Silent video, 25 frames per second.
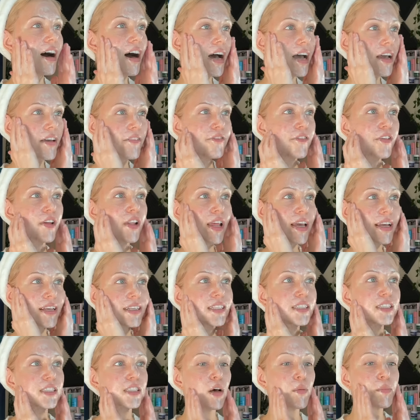I feel like
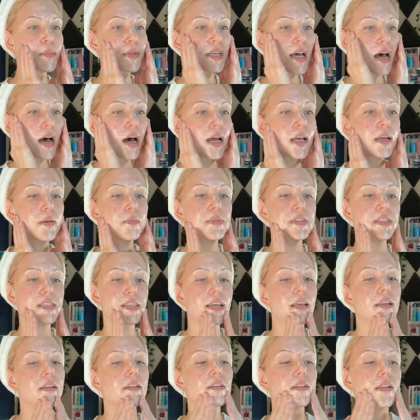sometimes
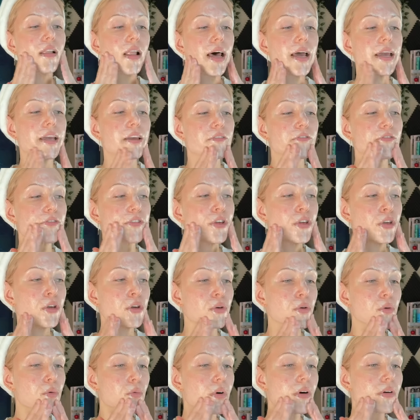in life
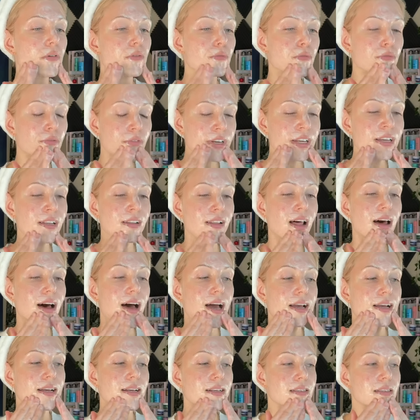you
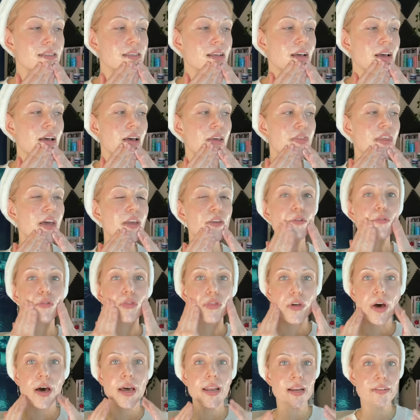realize that you
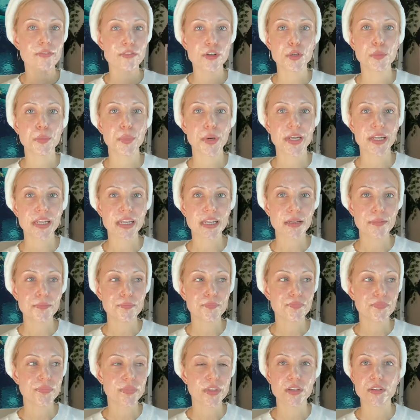thought everybody
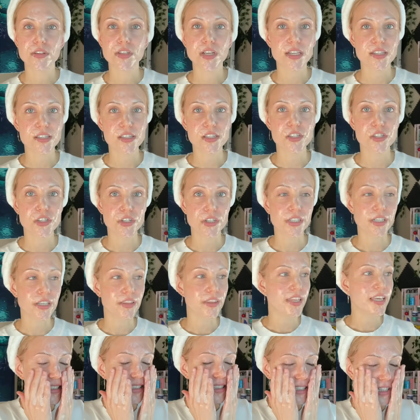does a certain
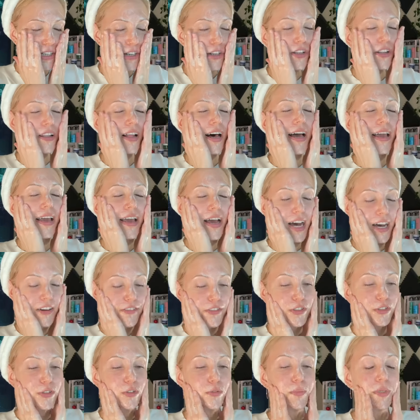thing. Still, I have
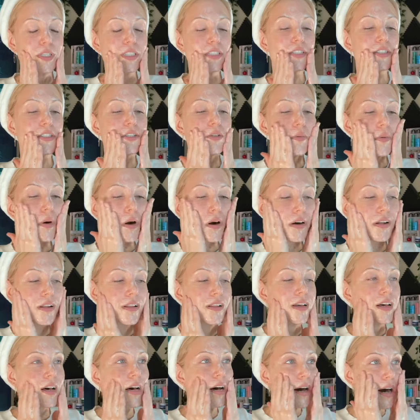to admit to you
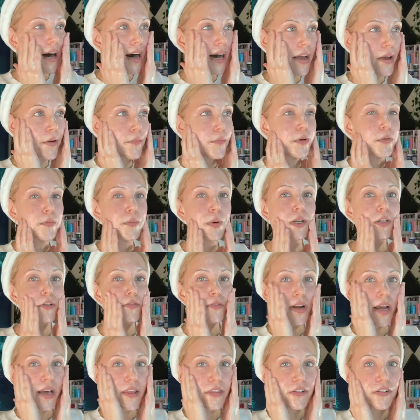all, I would much
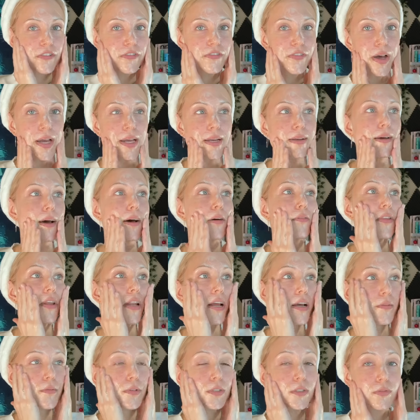rather find out that
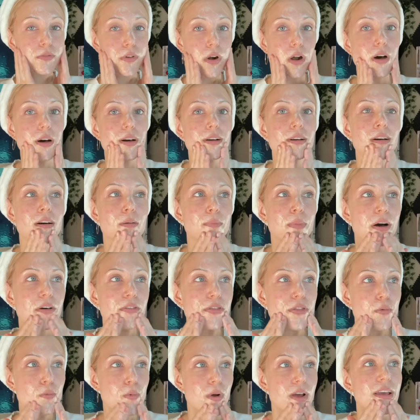I was wrong about
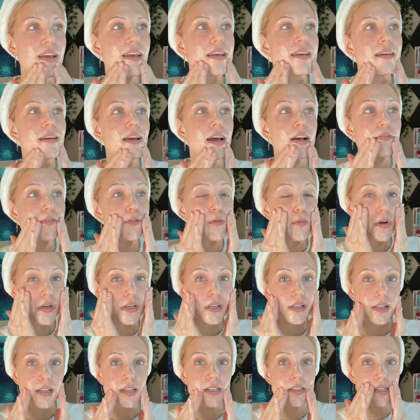the way everyone
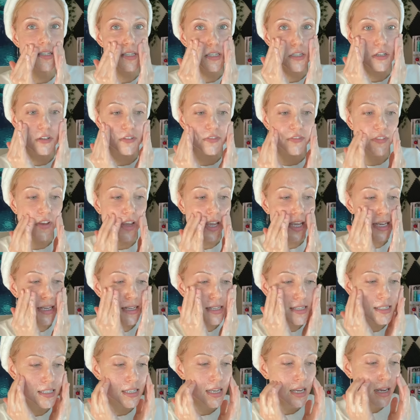cleanses their
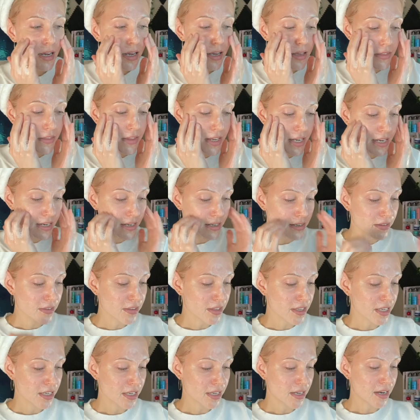face than
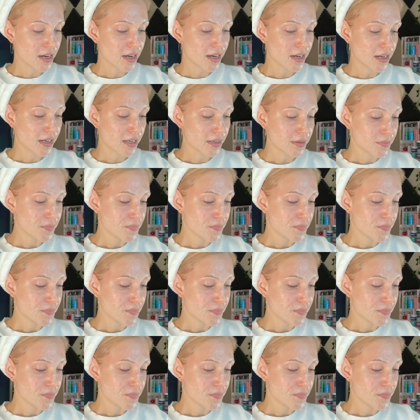the uh,